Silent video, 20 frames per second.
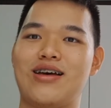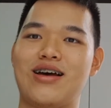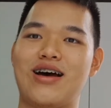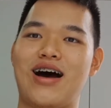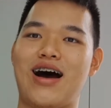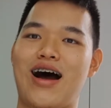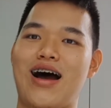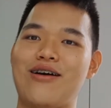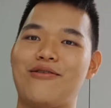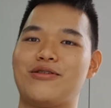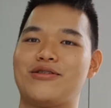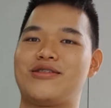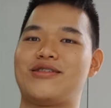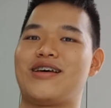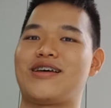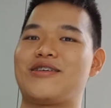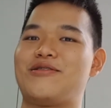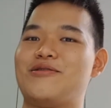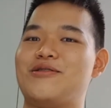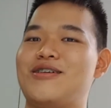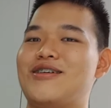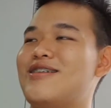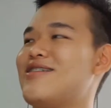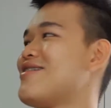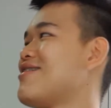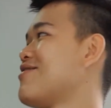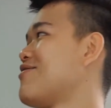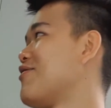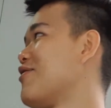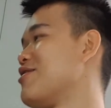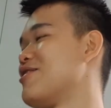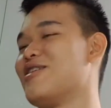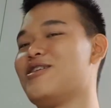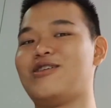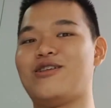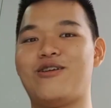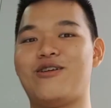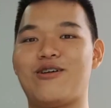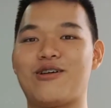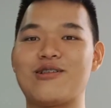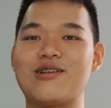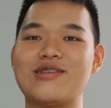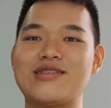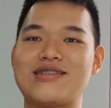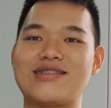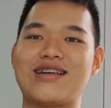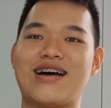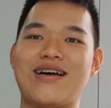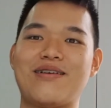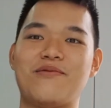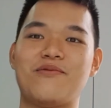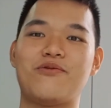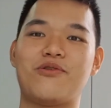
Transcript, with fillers: i was secular for the longest time